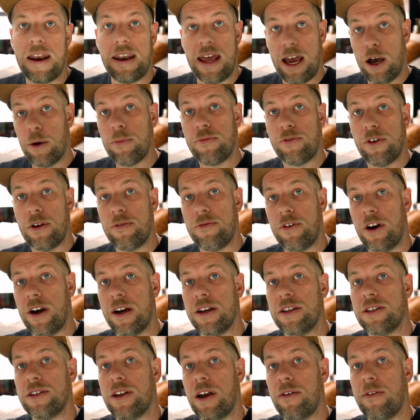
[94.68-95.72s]
and helpful
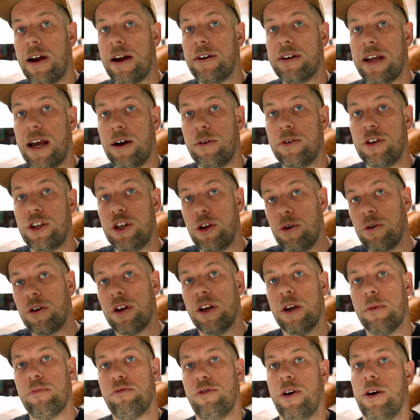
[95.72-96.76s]
advice around how you
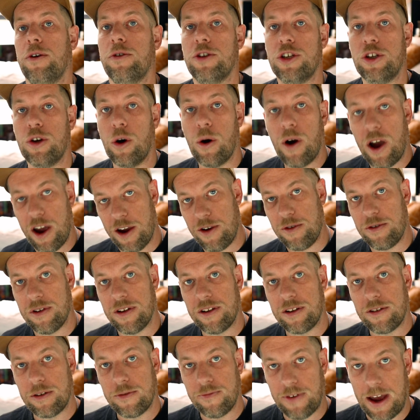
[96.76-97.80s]
can approach your
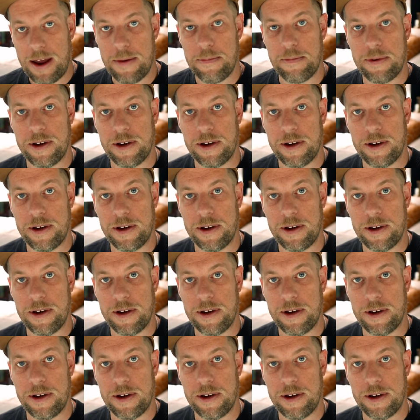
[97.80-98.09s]
own van